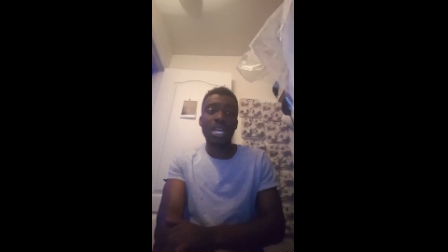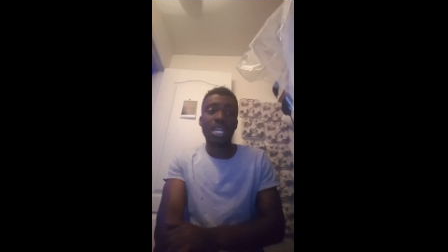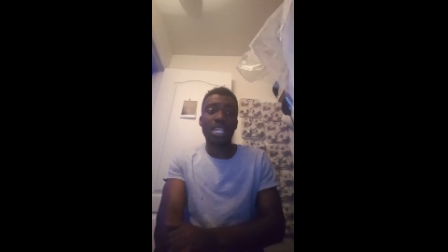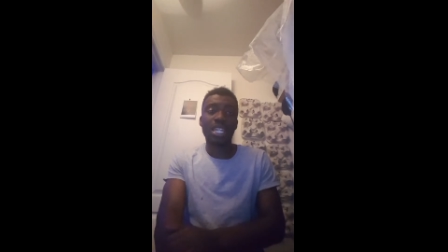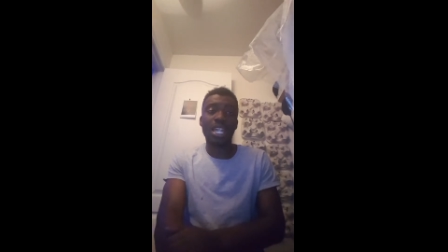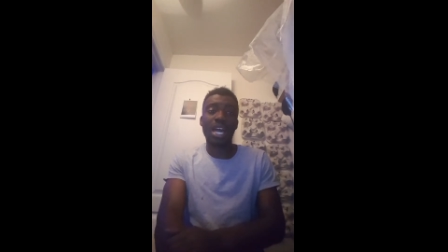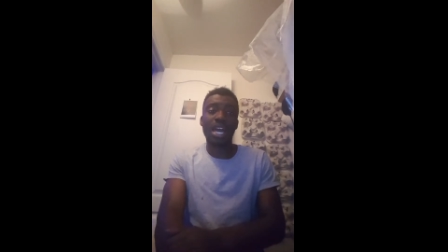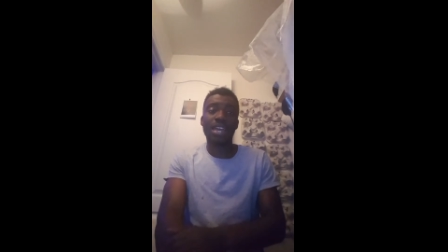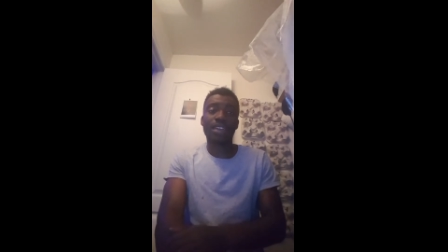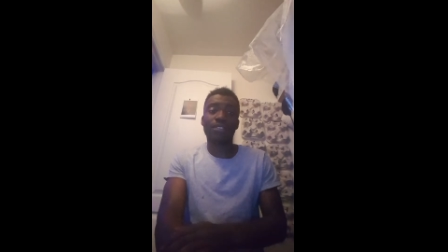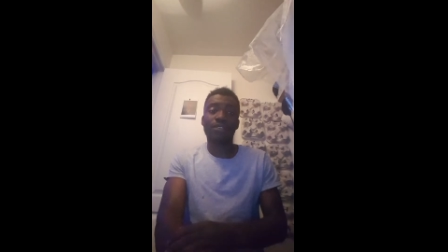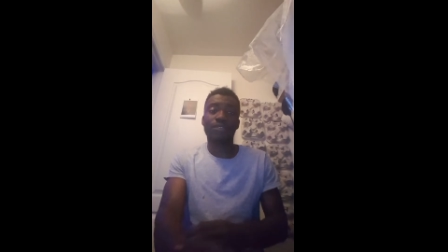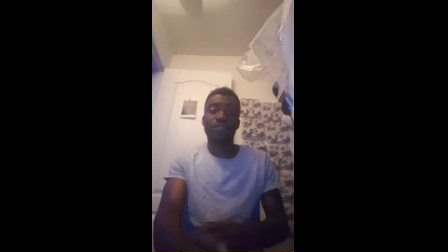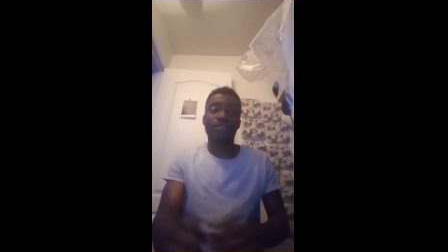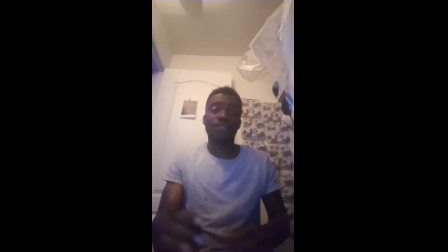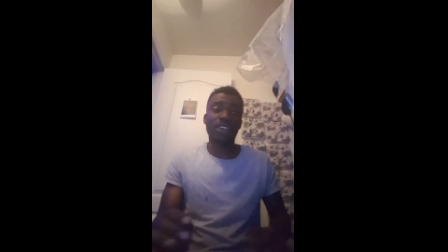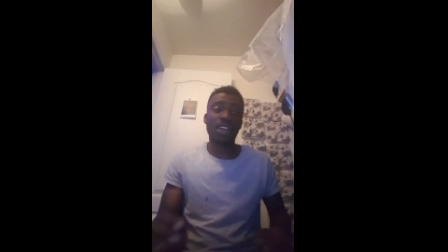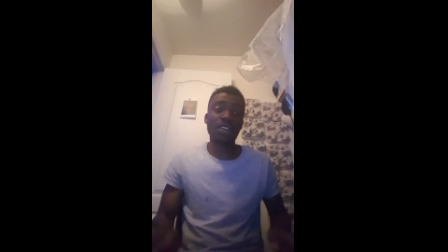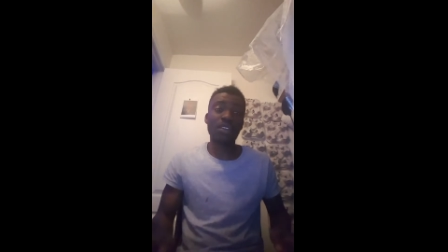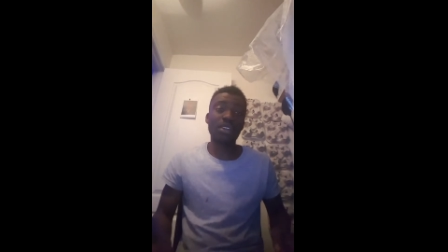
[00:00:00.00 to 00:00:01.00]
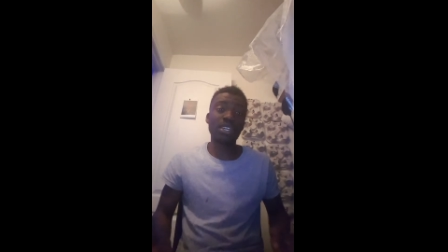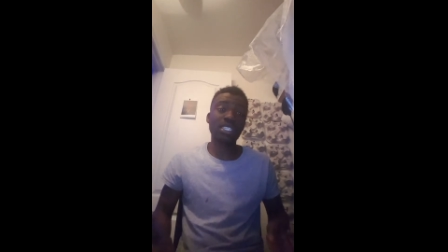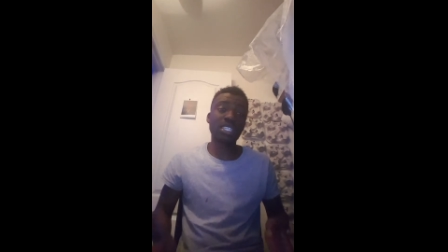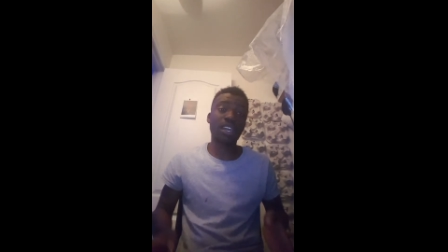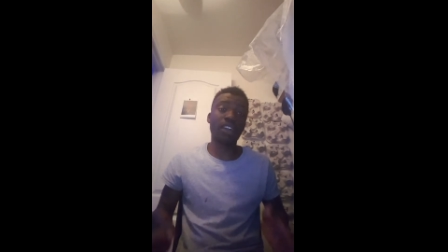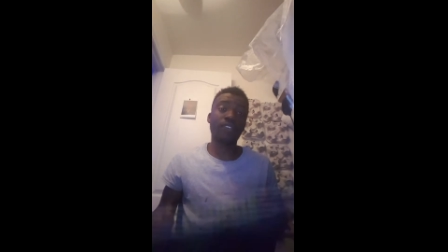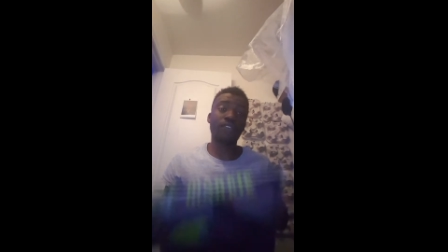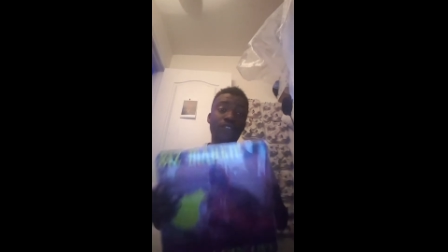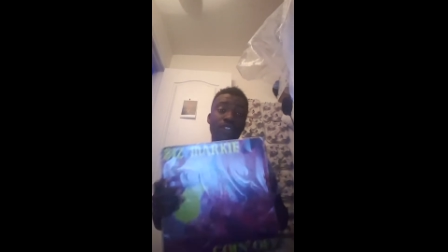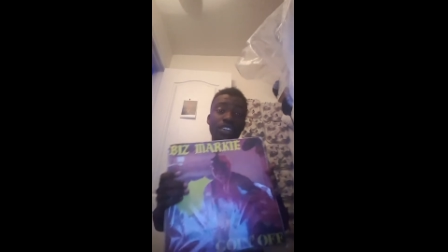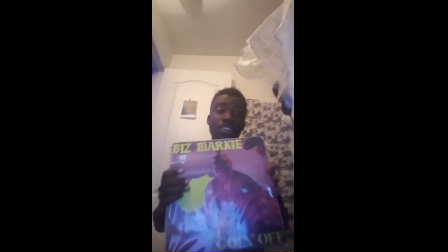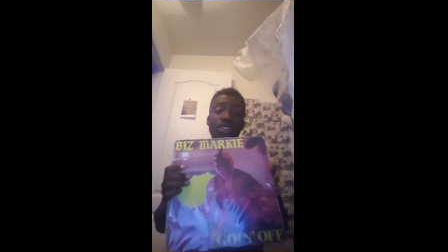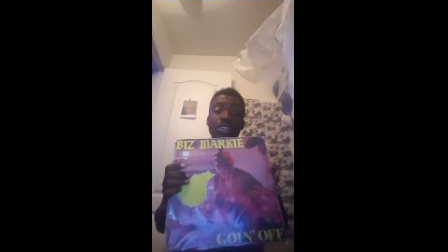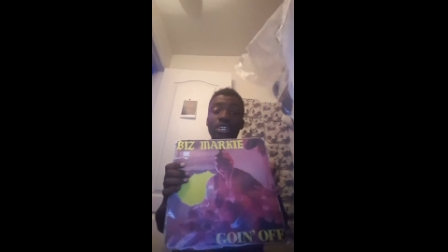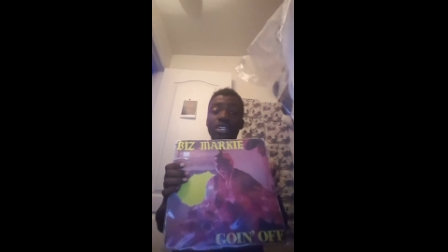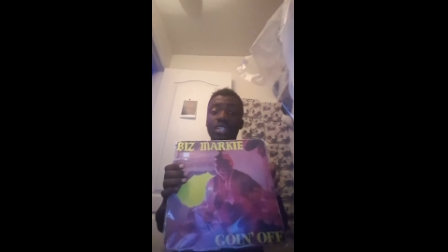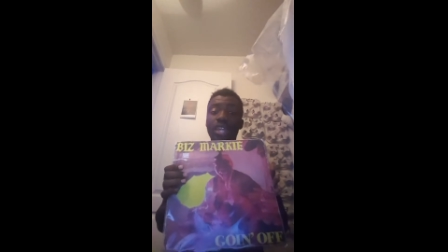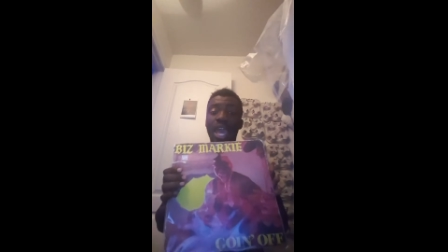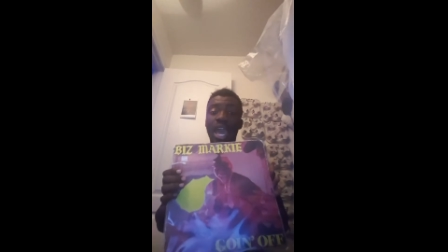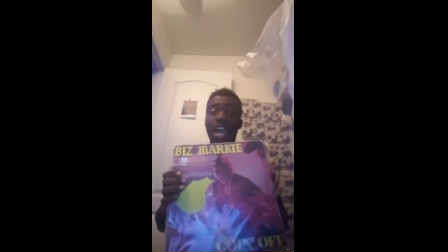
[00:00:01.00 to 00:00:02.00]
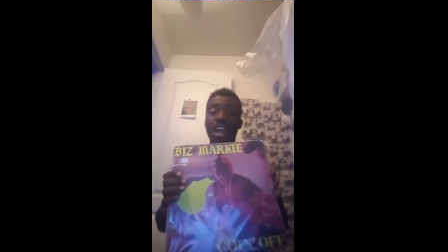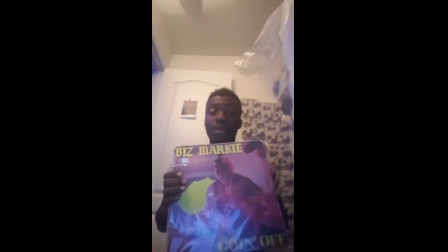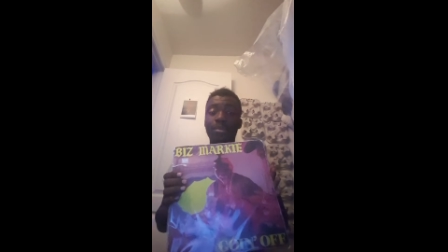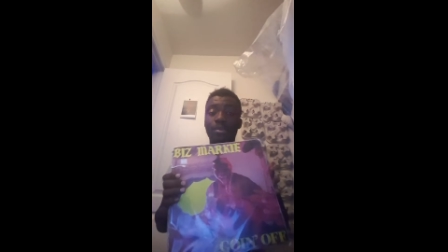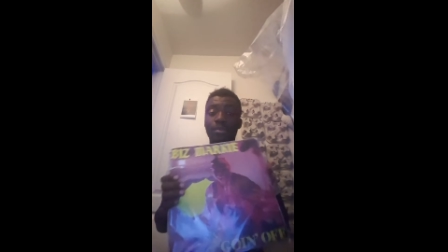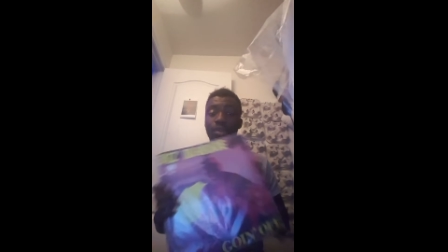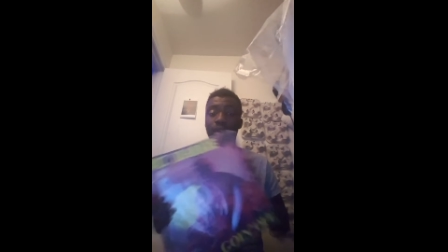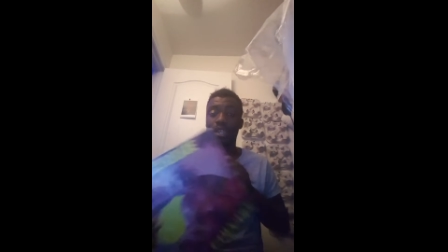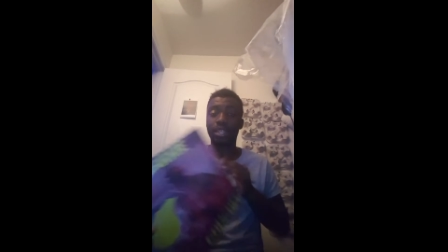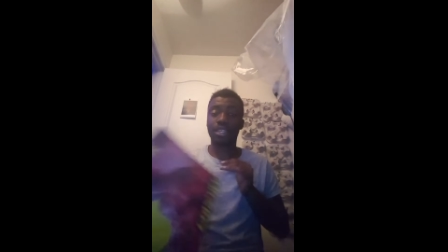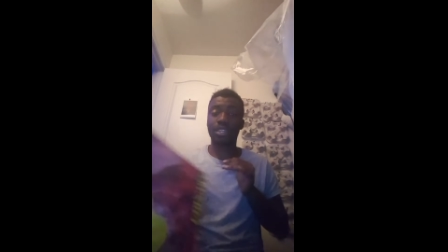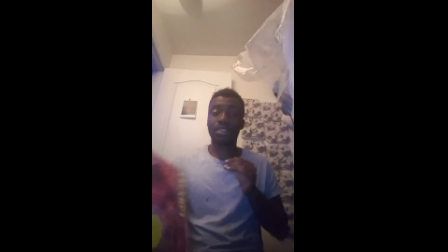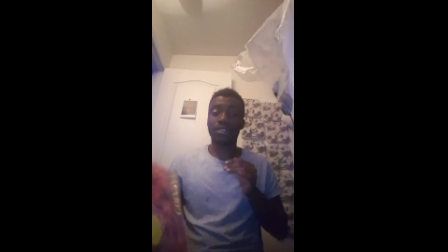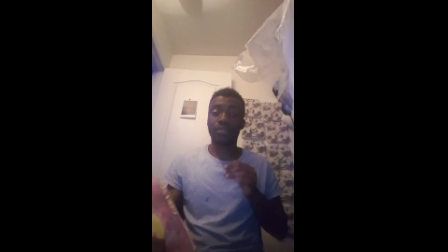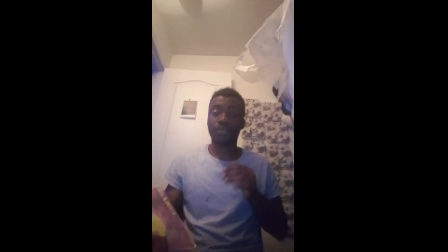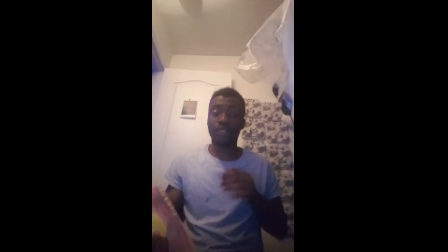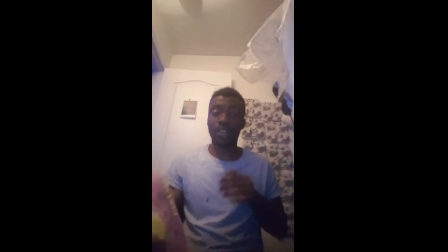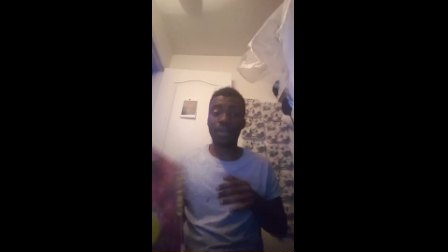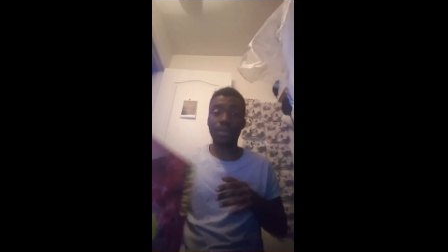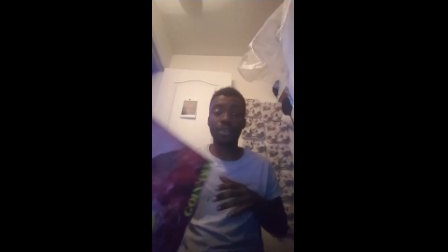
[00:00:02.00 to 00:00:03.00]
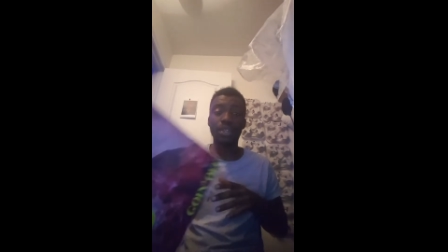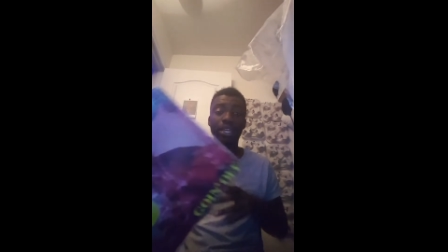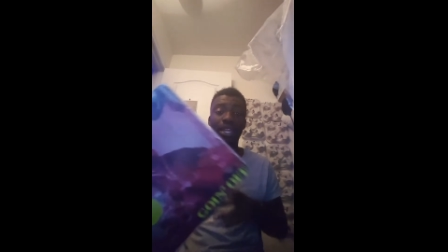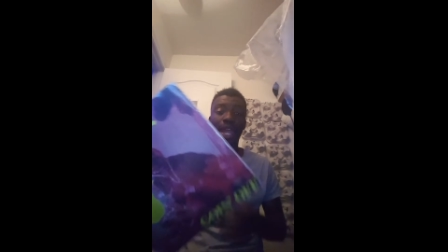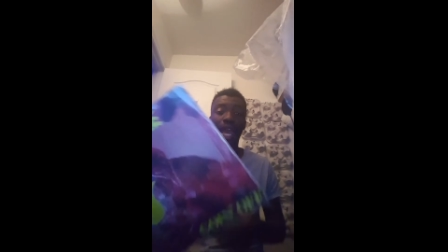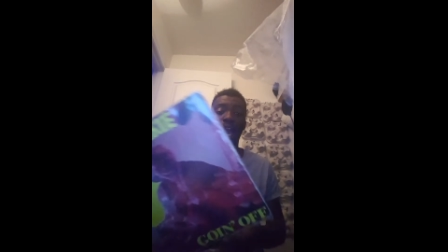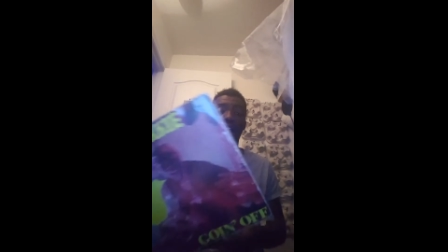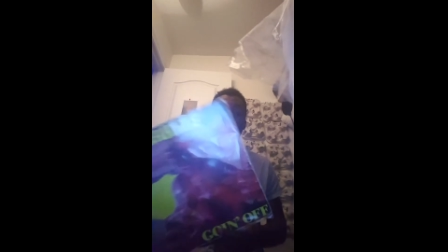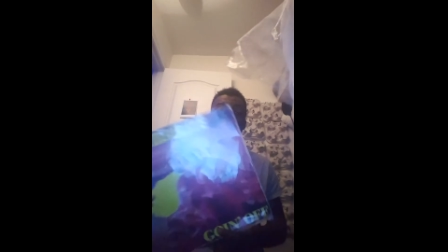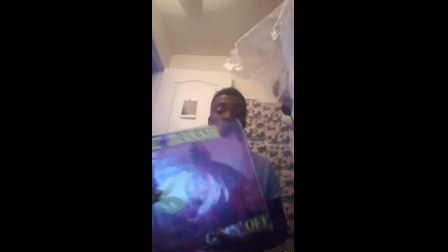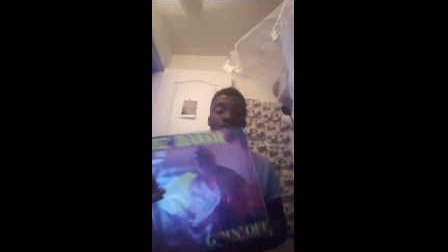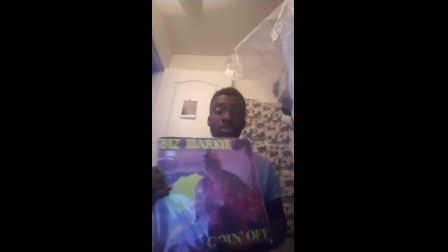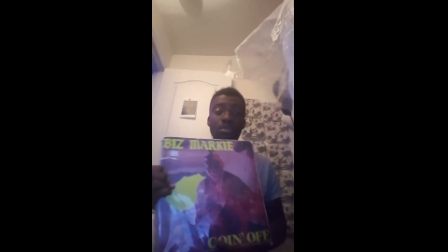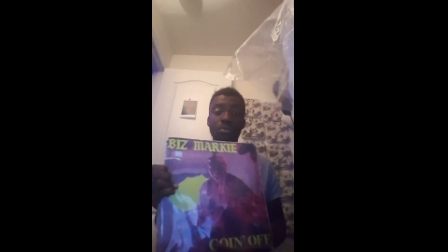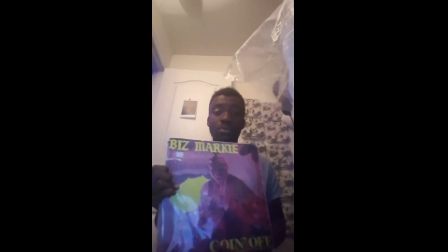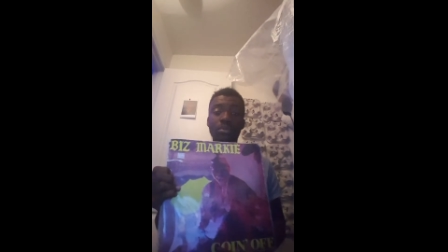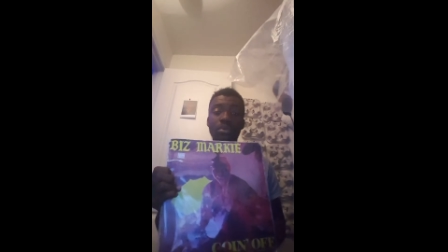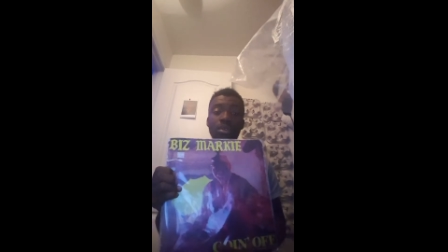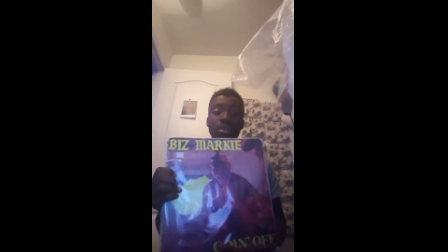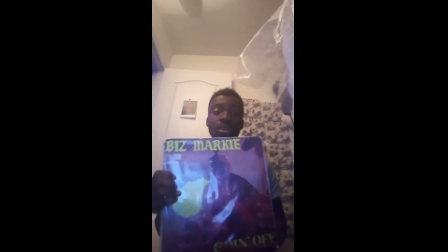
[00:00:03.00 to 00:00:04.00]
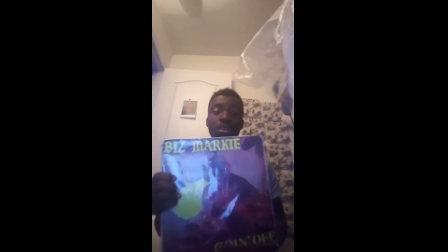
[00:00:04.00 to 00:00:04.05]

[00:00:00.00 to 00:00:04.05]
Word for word: Like very, it's like a feel good album right here. Very good album.